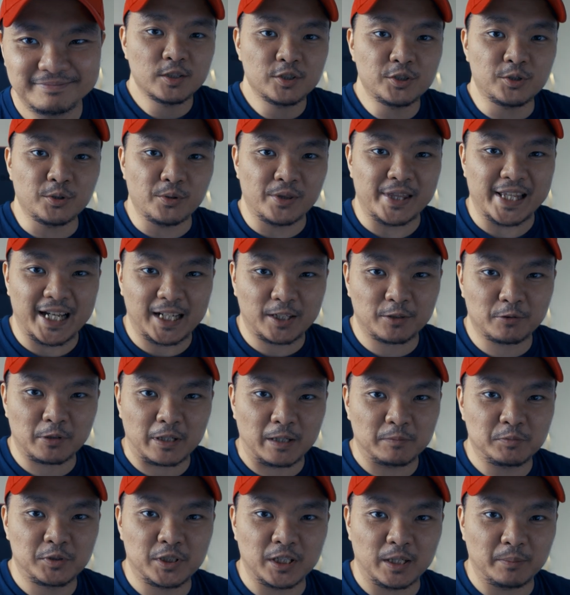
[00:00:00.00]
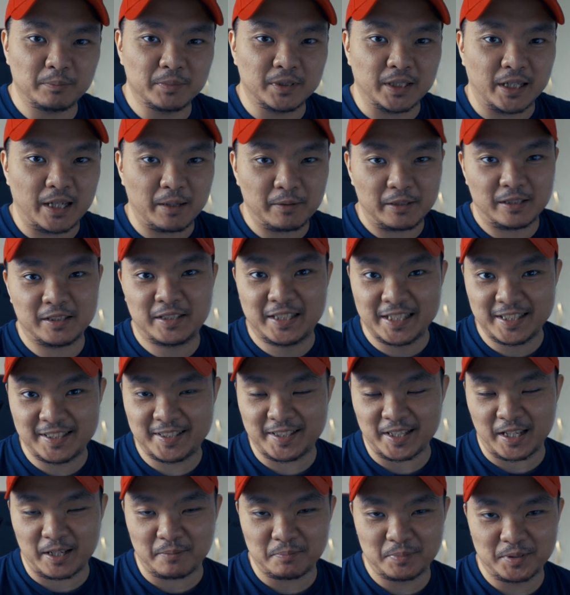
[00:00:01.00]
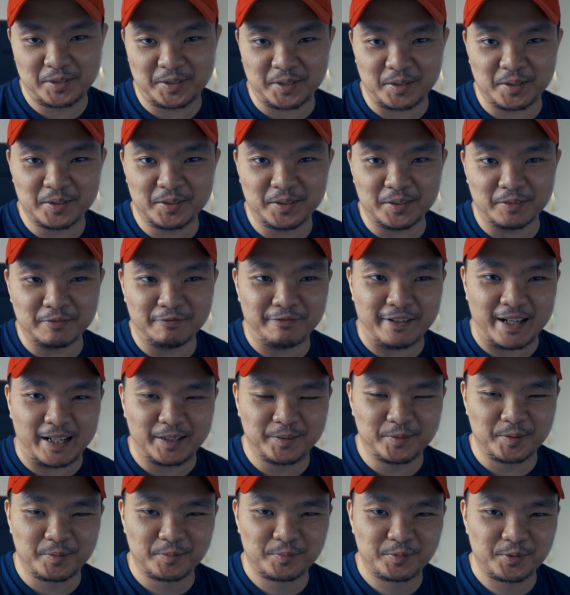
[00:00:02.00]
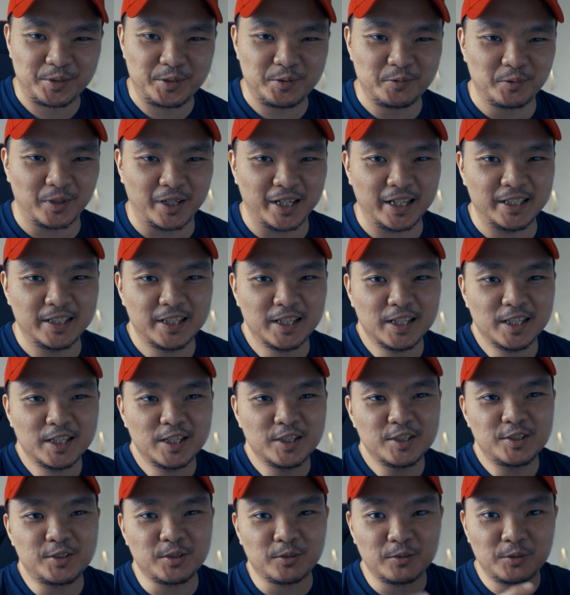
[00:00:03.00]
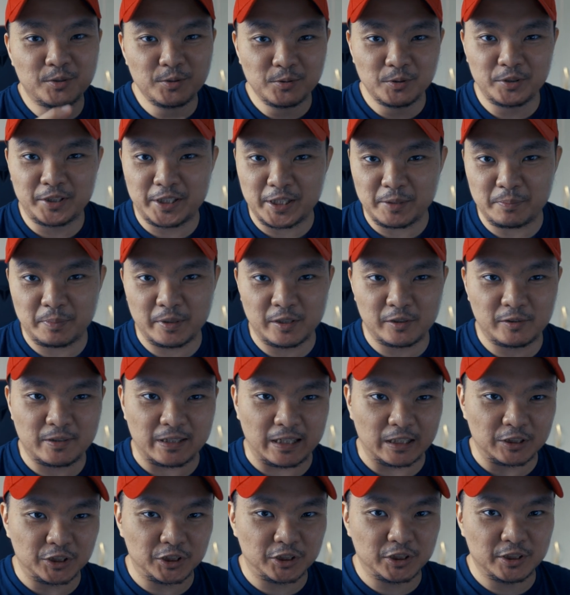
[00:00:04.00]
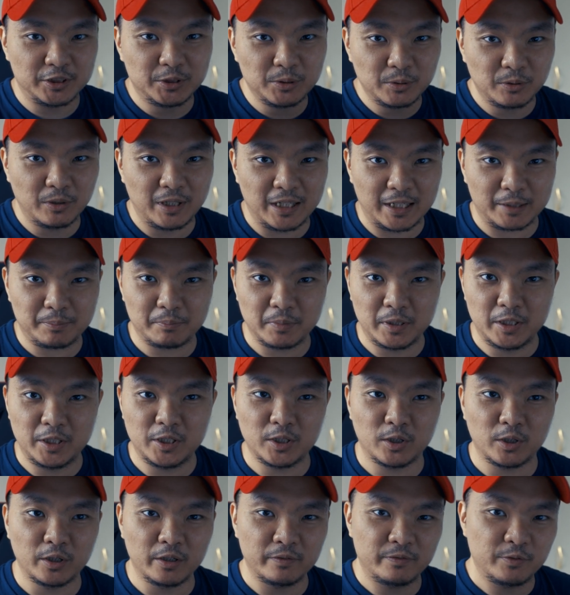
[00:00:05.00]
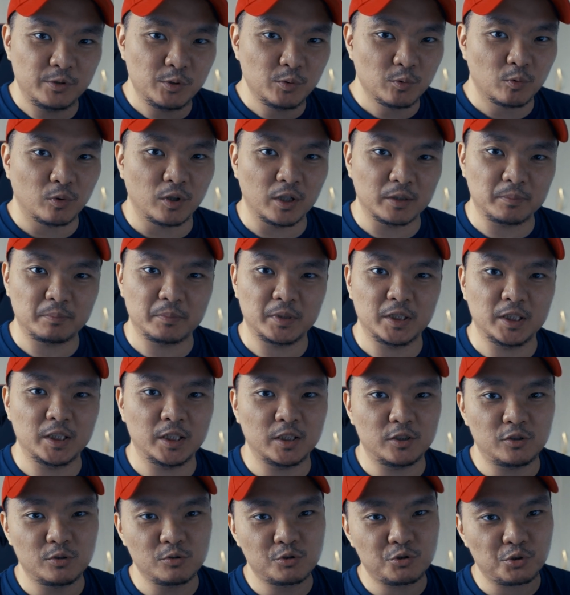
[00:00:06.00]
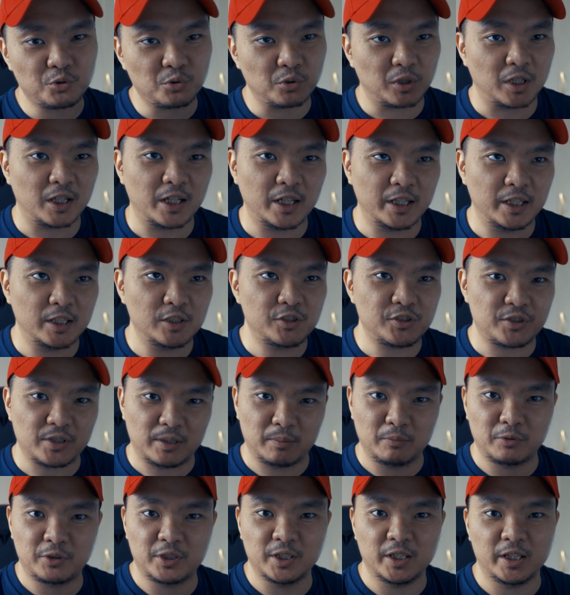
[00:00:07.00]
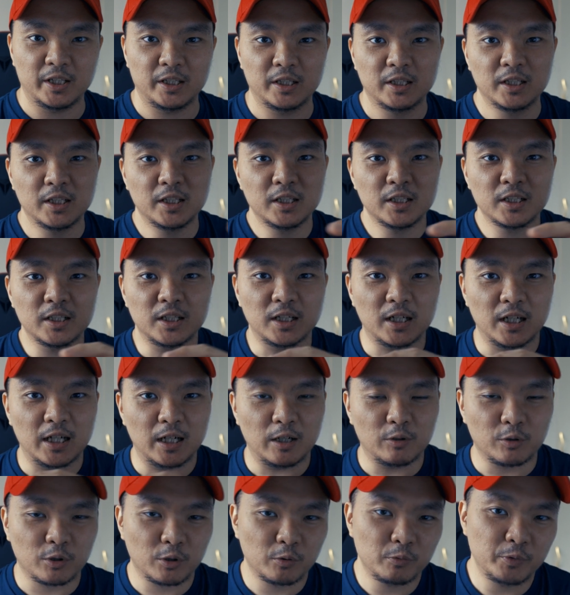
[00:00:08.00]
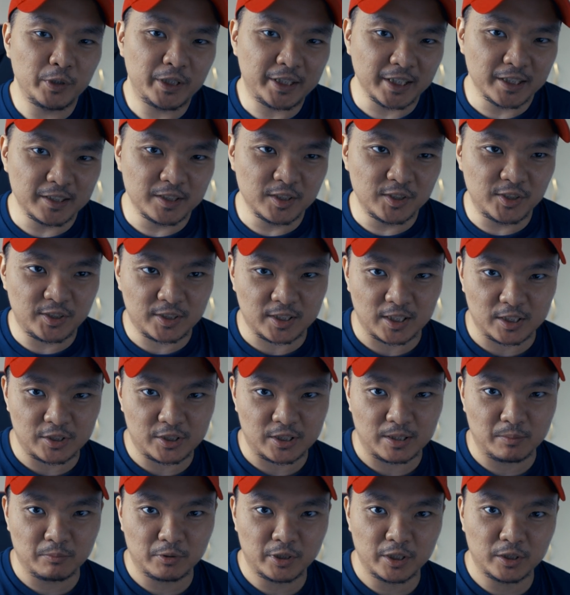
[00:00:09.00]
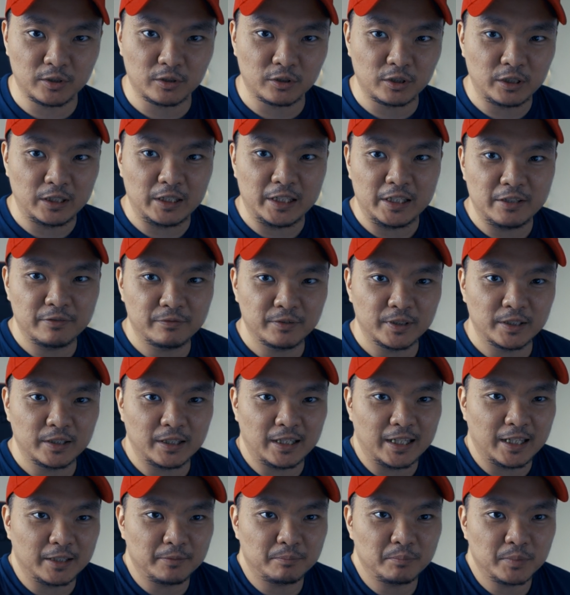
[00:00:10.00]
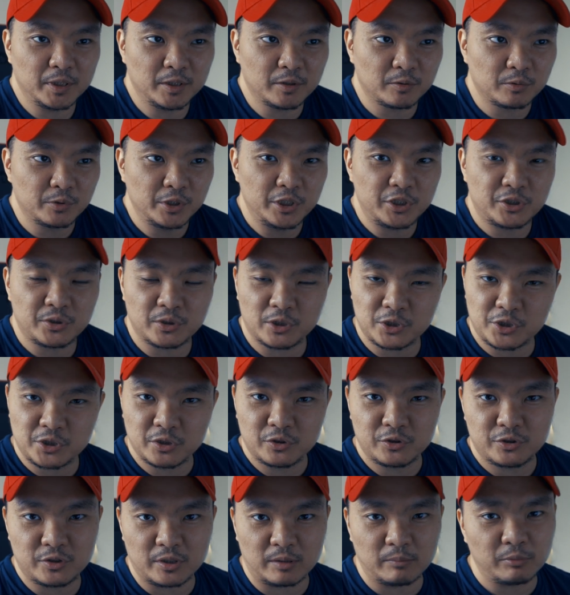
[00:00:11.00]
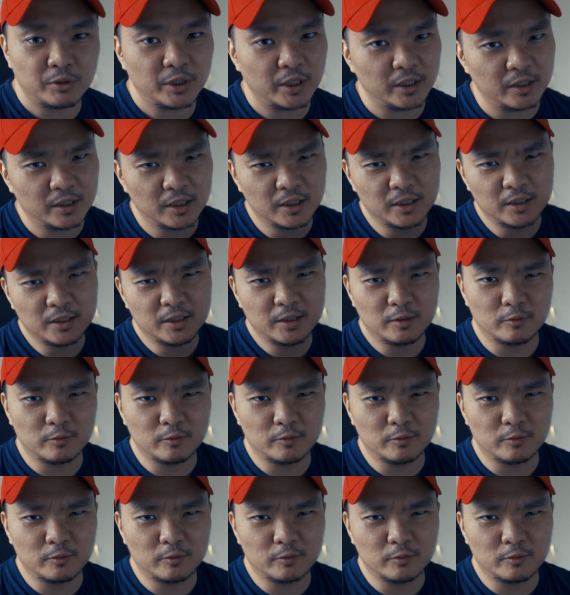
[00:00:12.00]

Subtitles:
So that wraps up this episode of Fandom Rewind. So do keep in touch. Do let me know if you want me to try something, or we can discuss something, or even let me research on something.